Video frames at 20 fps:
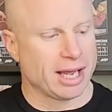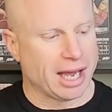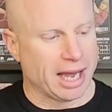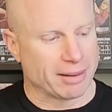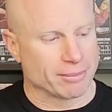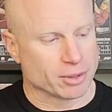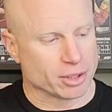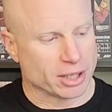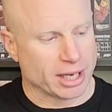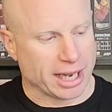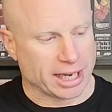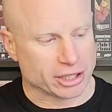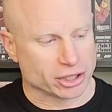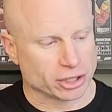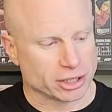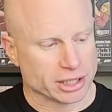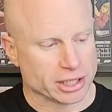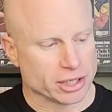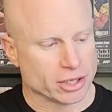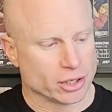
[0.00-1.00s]
I'm going to
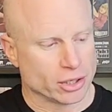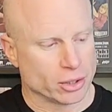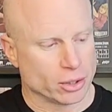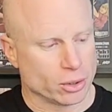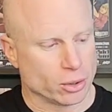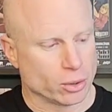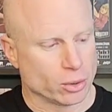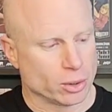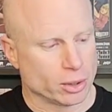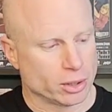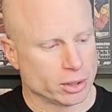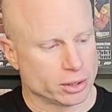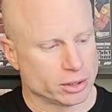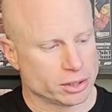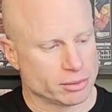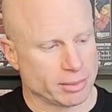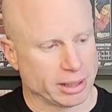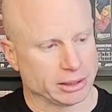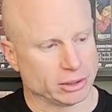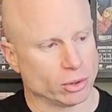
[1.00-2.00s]
actually go
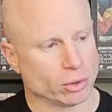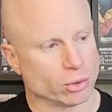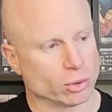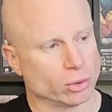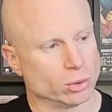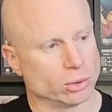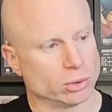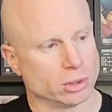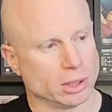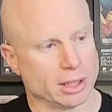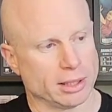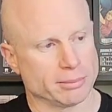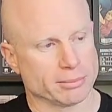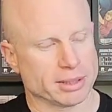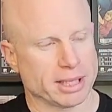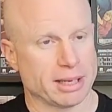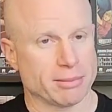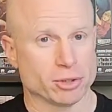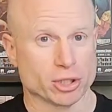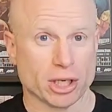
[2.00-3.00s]
to my local
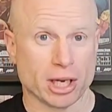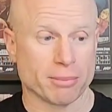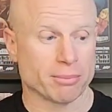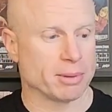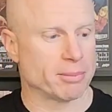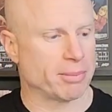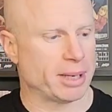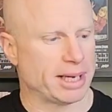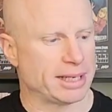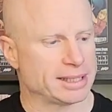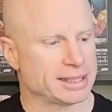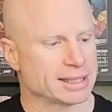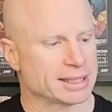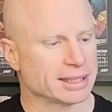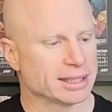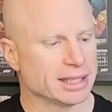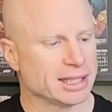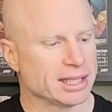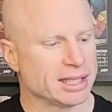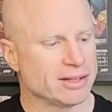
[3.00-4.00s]
game shop and buy
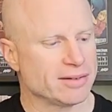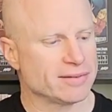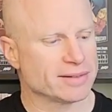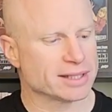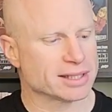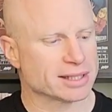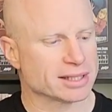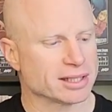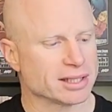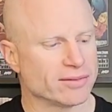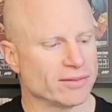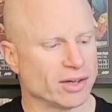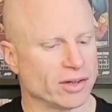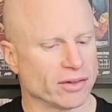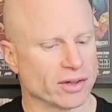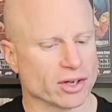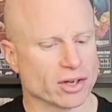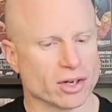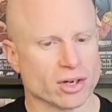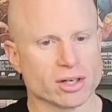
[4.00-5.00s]
sleeves and sleeve all
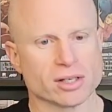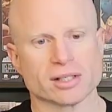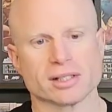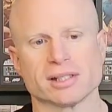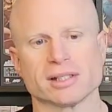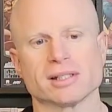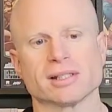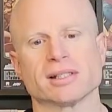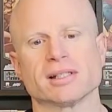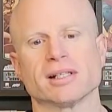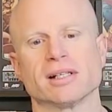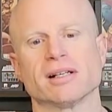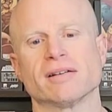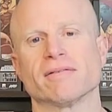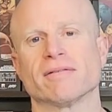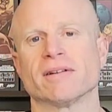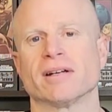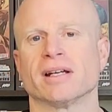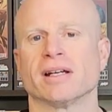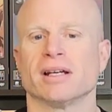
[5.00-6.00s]
the cards and
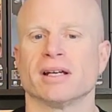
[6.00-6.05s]
stuff